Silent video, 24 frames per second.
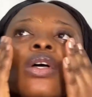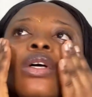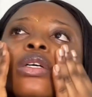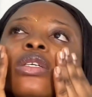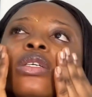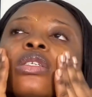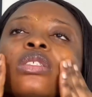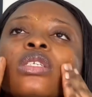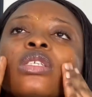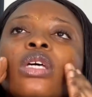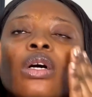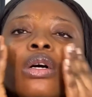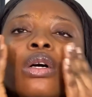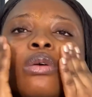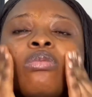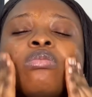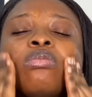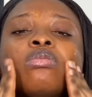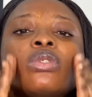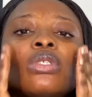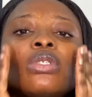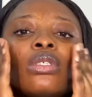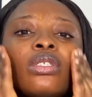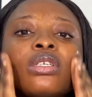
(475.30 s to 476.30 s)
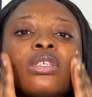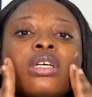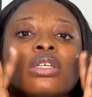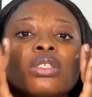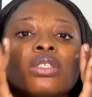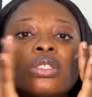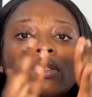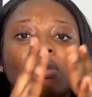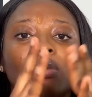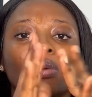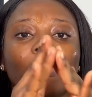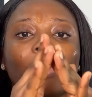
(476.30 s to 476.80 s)
So I'm just going
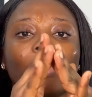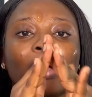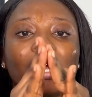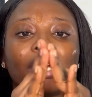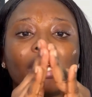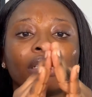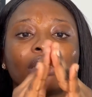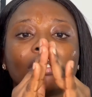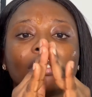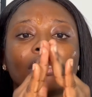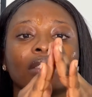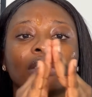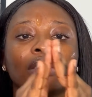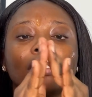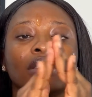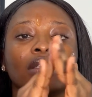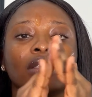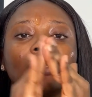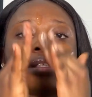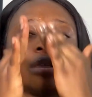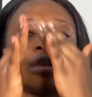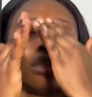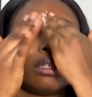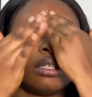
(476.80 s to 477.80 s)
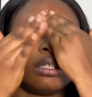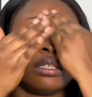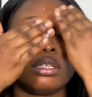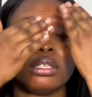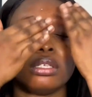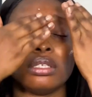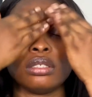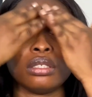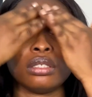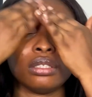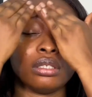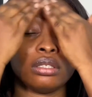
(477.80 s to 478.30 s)
to pat
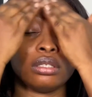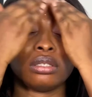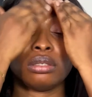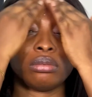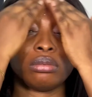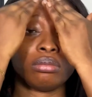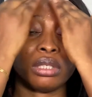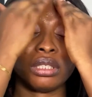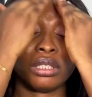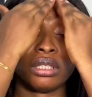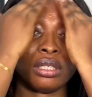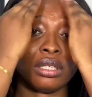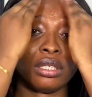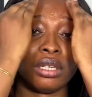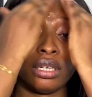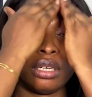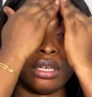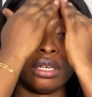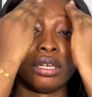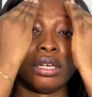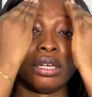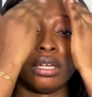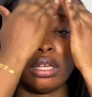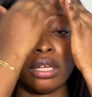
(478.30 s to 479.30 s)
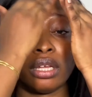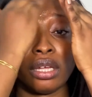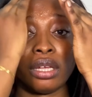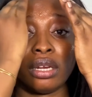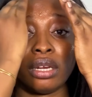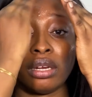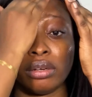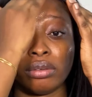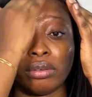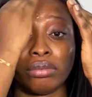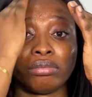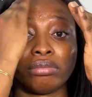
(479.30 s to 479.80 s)
this into my skin
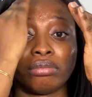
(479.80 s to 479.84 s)
again.